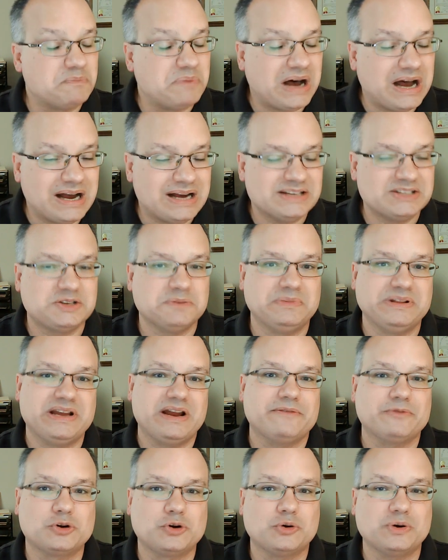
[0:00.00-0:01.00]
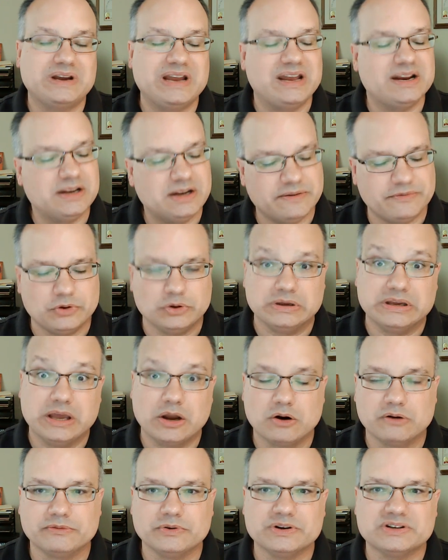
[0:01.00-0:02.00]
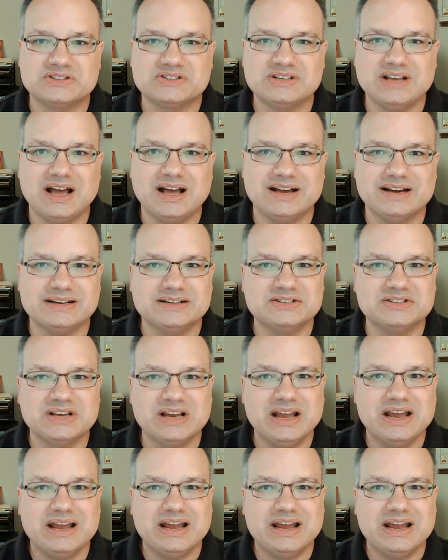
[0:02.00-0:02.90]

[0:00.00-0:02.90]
possibly ever created if you can get over its size,